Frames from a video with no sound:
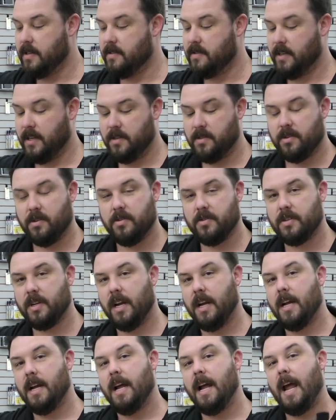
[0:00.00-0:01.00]
sensors
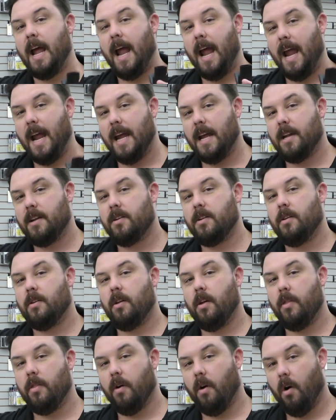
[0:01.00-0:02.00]
and
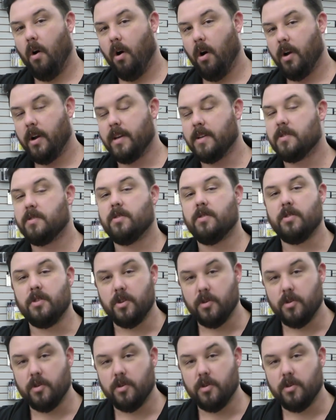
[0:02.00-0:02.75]
the harness.